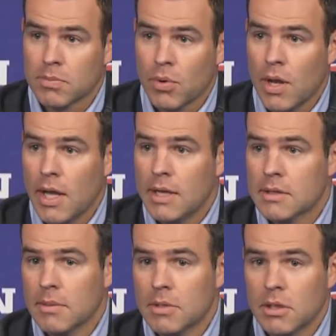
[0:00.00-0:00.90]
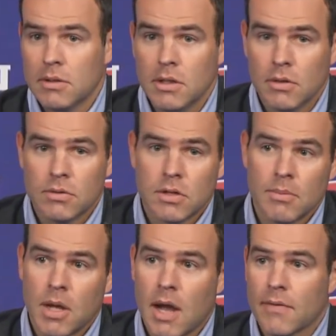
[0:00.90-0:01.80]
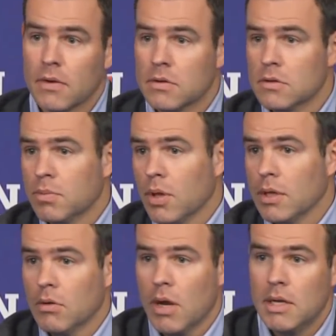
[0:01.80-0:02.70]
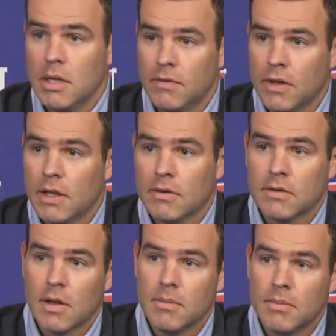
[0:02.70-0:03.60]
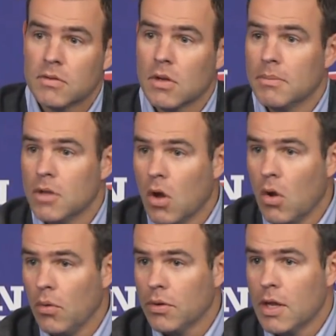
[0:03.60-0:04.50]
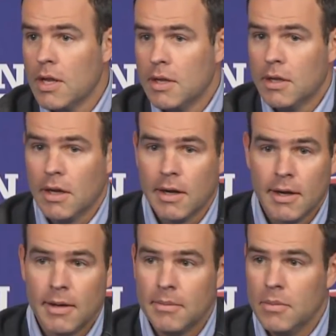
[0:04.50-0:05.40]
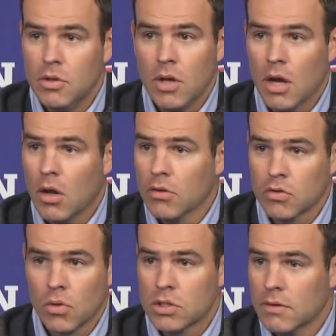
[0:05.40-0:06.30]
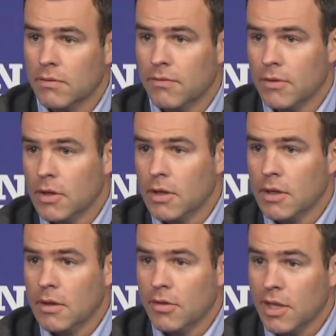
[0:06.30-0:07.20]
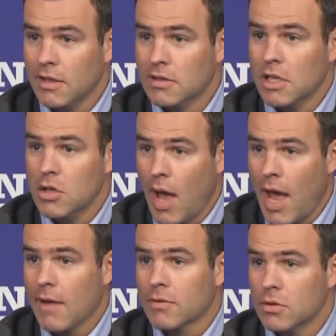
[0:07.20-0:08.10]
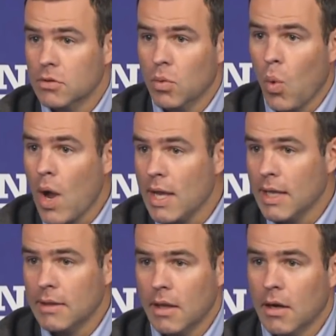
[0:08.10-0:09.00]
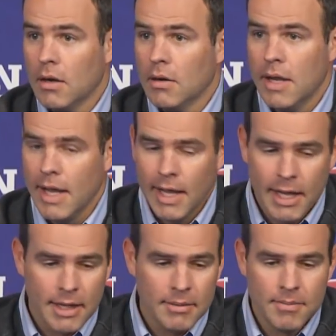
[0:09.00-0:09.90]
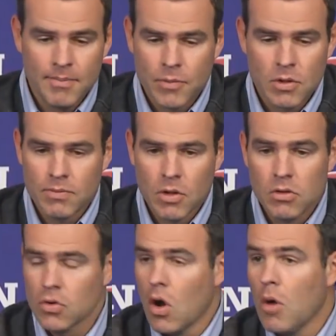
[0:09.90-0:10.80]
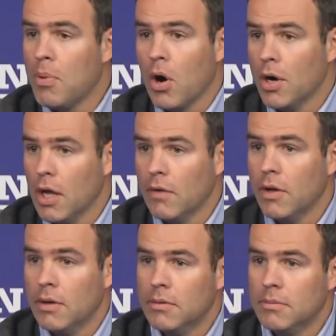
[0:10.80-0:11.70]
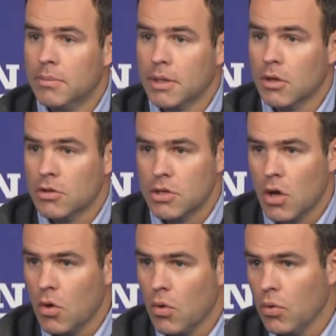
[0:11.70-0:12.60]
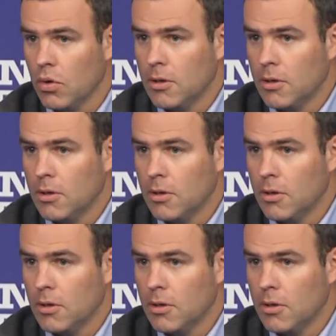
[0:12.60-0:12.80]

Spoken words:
spread. Some conferences play great defense, some don't. You got all sorts of things that you have to weigh in there, and those are all part of it, but there's no